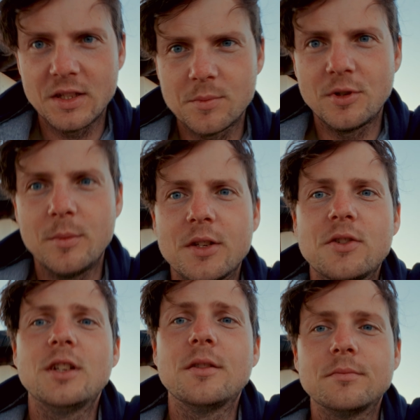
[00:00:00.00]
That's pretty
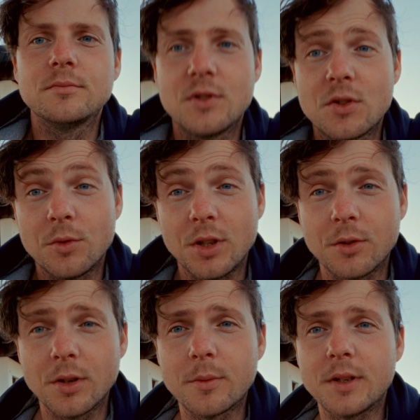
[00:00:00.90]
much it. Just a really
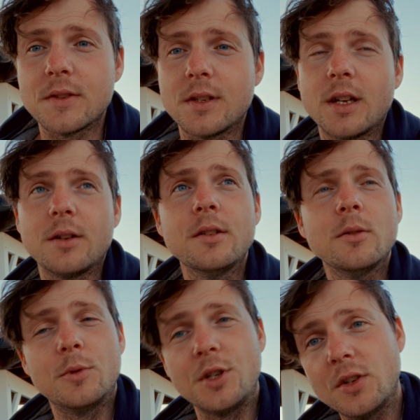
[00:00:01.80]
quick one today.
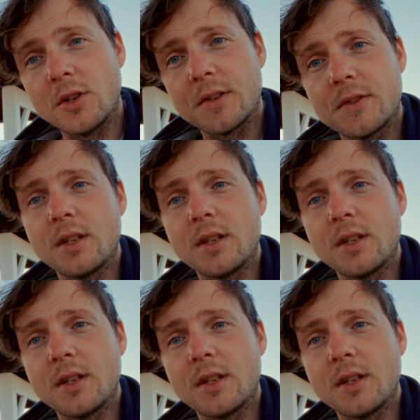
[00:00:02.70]
What do you guys